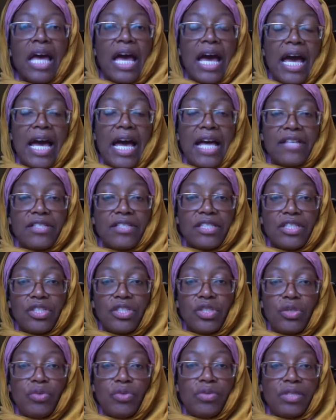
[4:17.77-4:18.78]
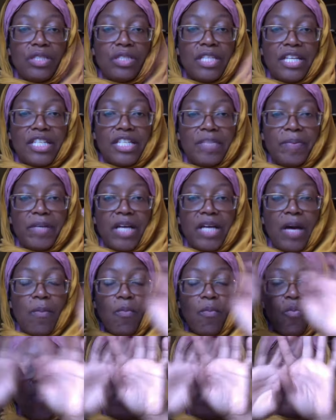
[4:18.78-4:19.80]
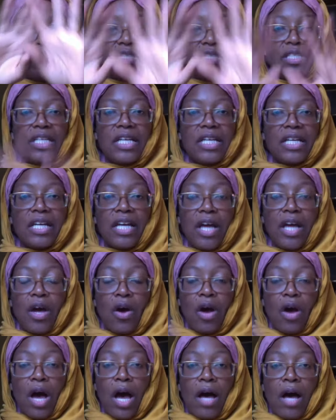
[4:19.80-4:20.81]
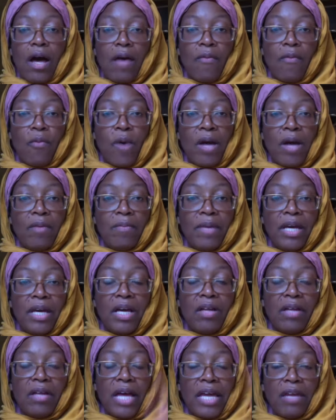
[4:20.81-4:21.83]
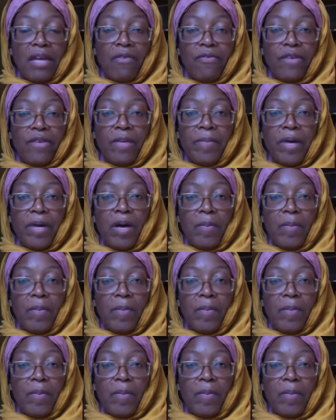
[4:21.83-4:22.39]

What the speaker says: as two sticks become one stick, one male and a female